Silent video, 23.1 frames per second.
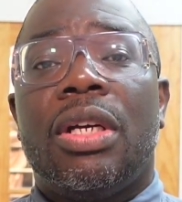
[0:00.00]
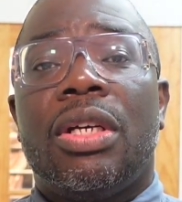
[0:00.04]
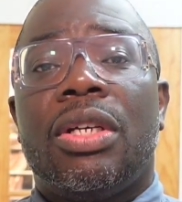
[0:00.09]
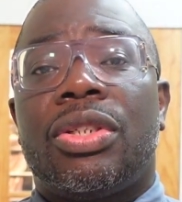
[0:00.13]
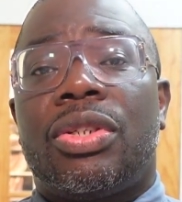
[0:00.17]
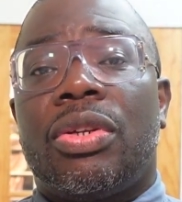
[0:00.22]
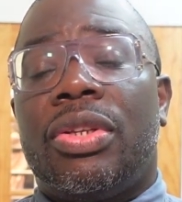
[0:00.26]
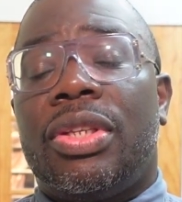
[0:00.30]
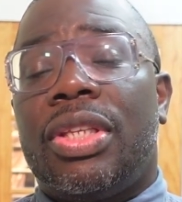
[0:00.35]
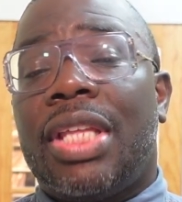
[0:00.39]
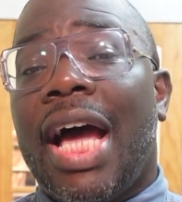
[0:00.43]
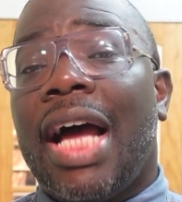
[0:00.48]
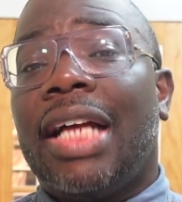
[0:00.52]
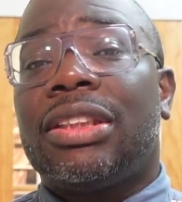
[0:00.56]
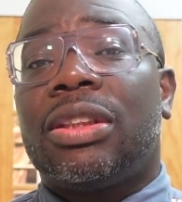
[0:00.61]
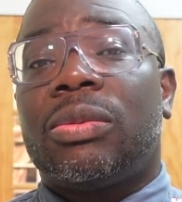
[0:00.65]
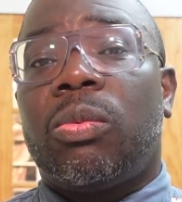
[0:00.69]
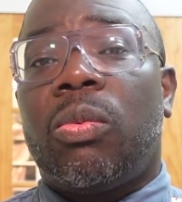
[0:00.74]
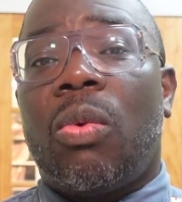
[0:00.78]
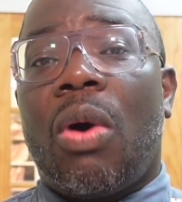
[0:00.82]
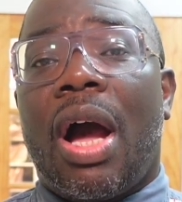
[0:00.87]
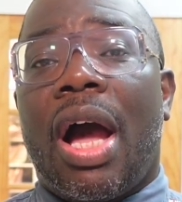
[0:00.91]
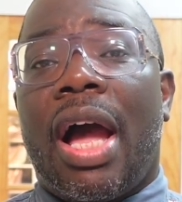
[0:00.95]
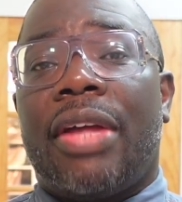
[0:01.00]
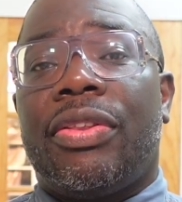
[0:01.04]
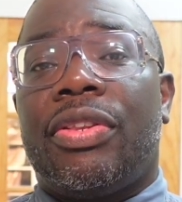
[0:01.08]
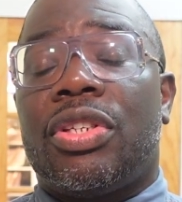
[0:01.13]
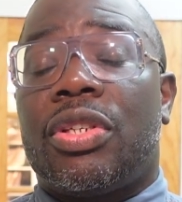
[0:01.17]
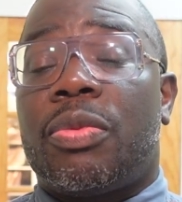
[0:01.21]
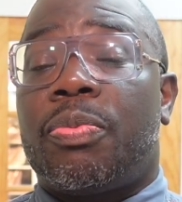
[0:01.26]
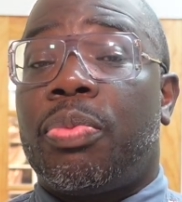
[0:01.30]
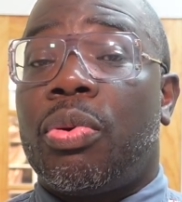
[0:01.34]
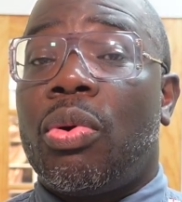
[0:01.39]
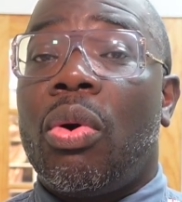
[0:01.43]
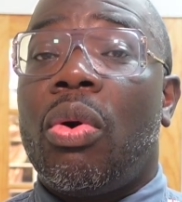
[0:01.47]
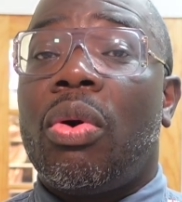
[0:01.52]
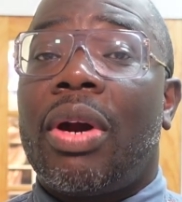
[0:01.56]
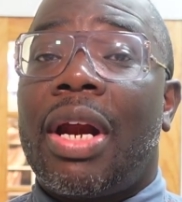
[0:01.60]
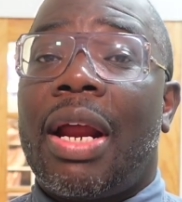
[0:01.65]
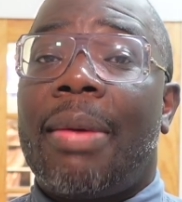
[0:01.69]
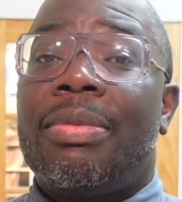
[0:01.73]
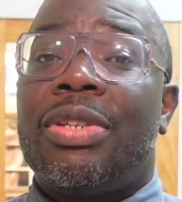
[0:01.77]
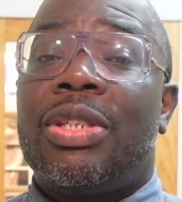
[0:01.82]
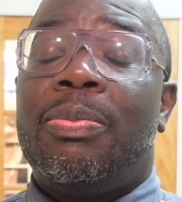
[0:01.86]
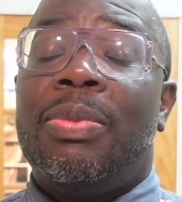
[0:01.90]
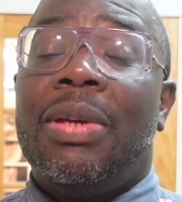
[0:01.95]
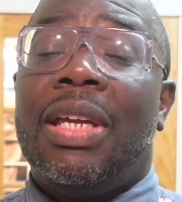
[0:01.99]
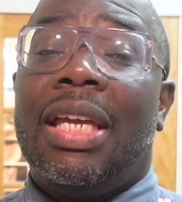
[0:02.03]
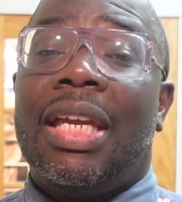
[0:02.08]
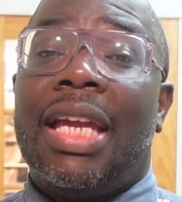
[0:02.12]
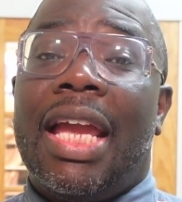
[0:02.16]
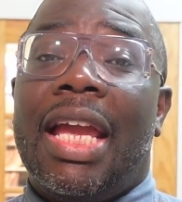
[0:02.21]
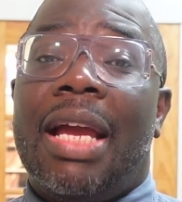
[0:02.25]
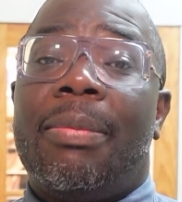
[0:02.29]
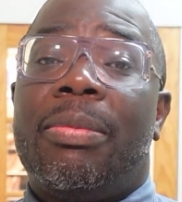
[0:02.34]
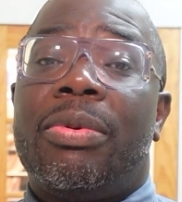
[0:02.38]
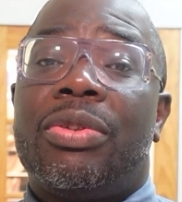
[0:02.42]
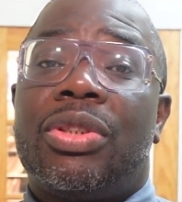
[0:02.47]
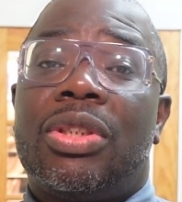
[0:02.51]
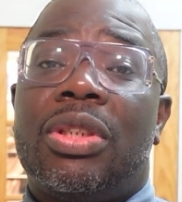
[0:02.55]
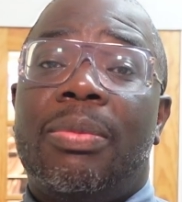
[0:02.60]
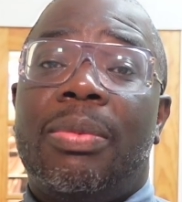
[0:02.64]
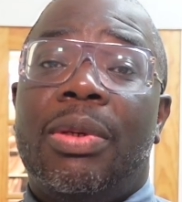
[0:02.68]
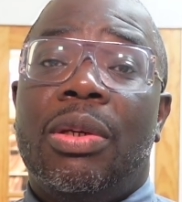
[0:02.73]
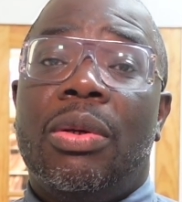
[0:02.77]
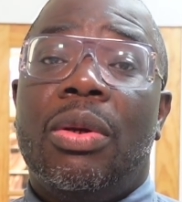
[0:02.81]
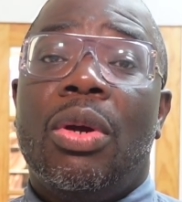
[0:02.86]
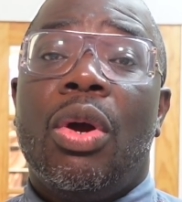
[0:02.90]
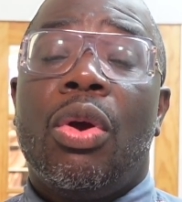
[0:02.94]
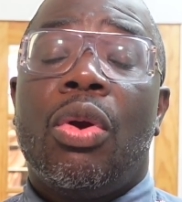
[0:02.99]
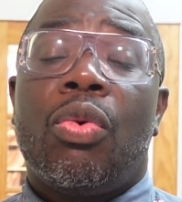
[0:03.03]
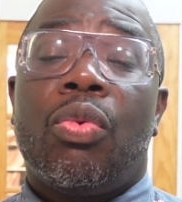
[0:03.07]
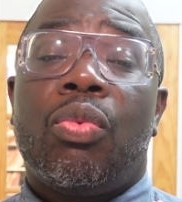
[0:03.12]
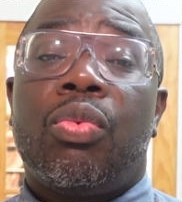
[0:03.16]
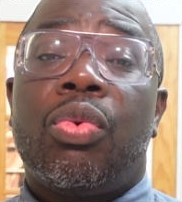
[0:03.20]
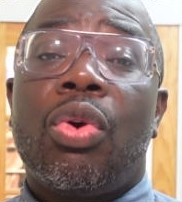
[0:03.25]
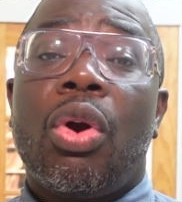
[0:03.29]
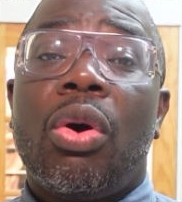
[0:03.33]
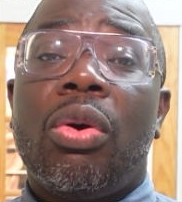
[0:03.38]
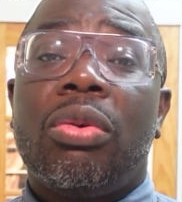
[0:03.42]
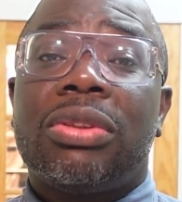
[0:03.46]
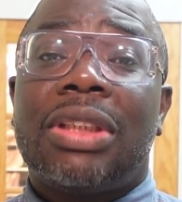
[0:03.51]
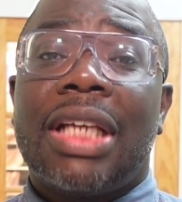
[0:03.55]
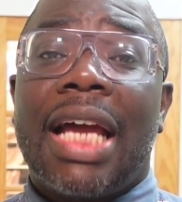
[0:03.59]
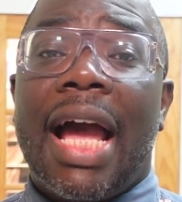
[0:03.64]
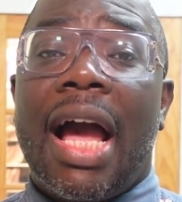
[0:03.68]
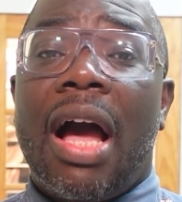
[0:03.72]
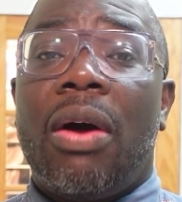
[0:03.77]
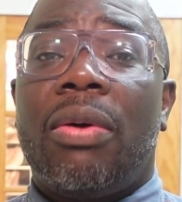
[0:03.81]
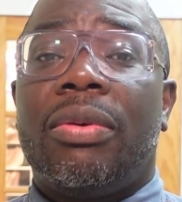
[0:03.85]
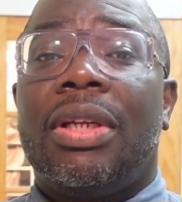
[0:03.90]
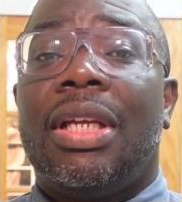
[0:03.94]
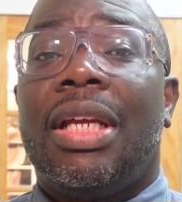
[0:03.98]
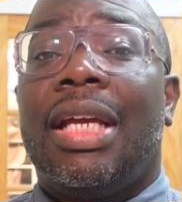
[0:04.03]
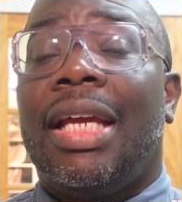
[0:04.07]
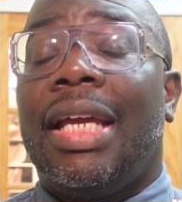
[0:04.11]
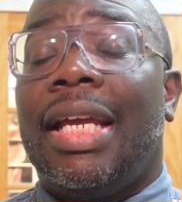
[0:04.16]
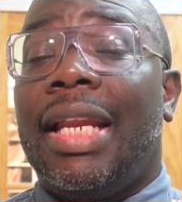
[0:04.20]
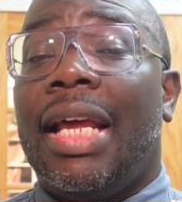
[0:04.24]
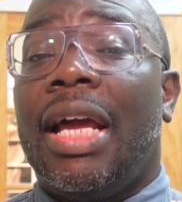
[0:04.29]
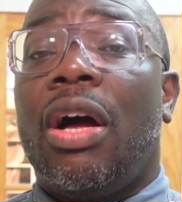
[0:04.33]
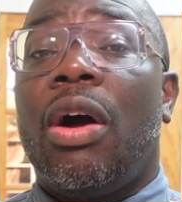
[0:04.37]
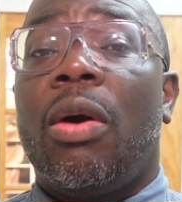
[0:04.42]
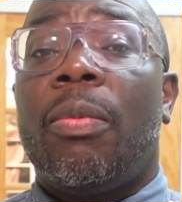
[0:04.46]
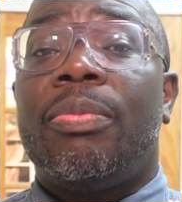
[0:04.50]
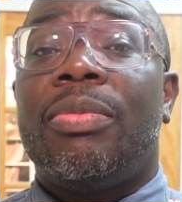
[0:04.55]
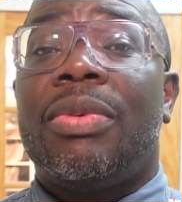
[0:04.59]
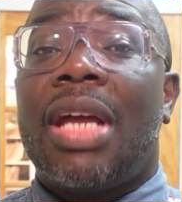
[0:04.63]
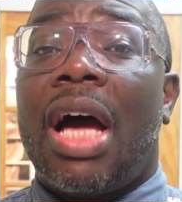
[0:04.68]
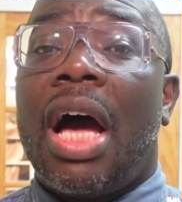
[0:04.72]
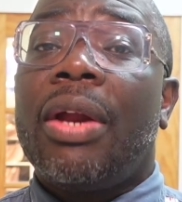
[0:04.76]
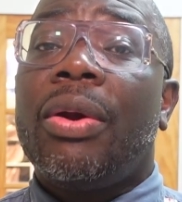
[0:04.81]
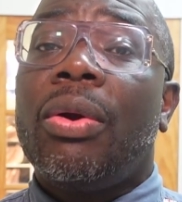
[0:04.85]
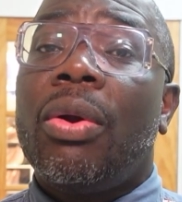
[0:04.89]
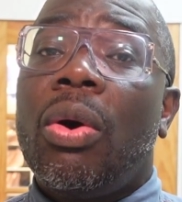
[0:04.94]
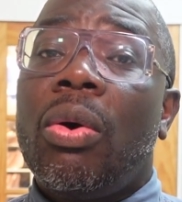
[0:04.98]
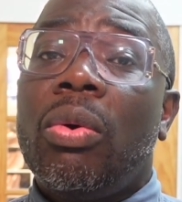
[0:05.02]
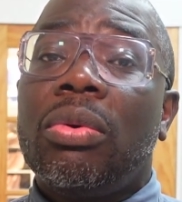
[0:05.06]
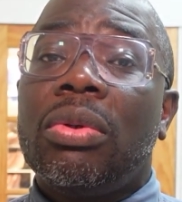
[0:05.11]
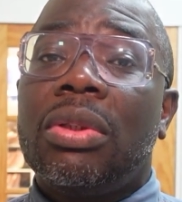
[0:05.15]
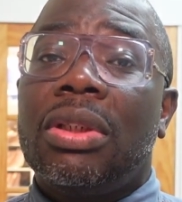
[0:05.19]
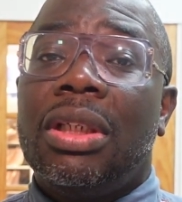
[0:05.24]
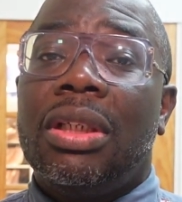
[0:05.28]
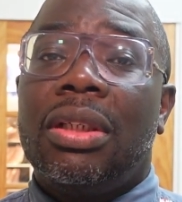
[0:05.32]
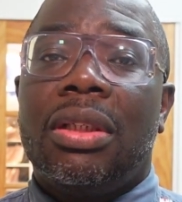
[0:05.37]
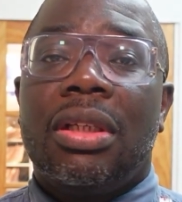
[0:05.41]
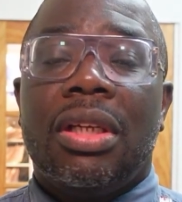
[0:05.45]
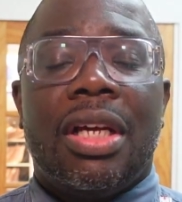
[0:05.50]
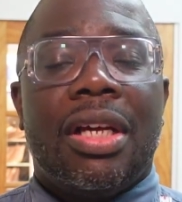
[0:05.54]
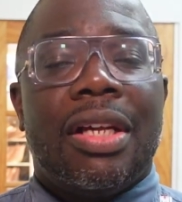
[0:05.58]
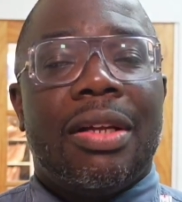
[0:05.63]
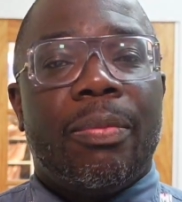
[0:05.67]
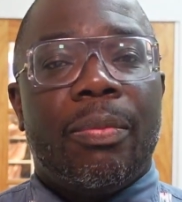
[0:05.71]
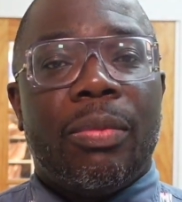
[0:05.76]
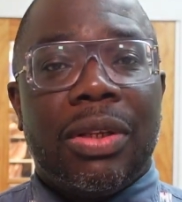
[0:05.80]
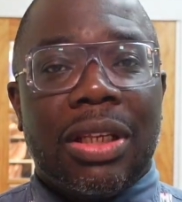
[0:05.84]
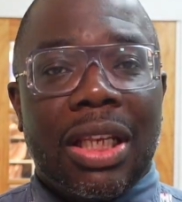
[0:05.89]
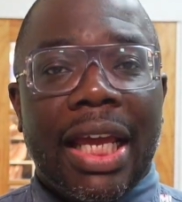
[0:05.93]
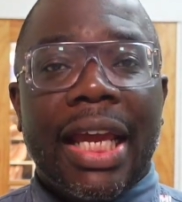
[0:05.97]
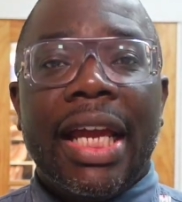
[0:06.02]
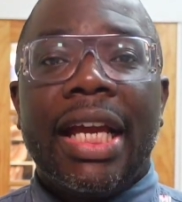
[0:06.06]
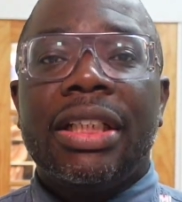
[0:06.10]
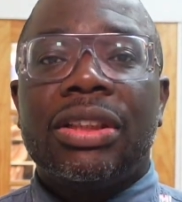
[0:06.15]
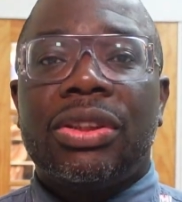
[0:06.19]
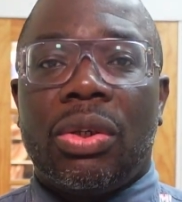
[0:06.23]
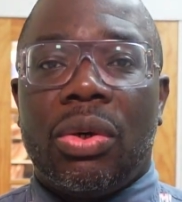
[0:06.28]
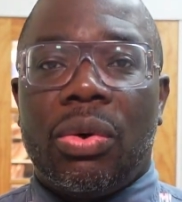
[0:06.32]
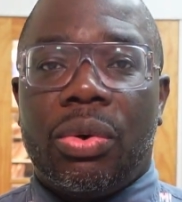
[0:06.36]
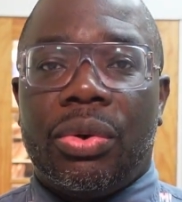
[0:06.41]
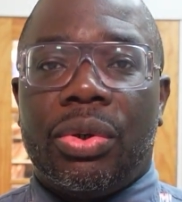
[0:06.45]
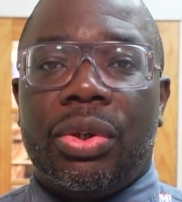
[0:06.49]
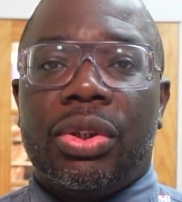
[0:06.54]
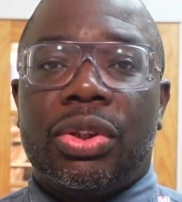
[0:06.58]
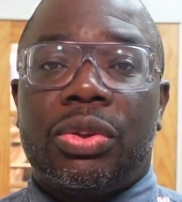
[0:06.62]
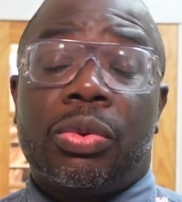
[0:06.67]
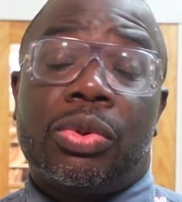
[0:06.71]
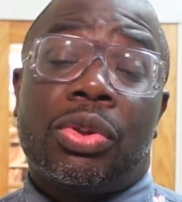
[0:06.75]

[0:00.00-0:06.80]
So that's why this program is being able to be rolled out and help not only landowners,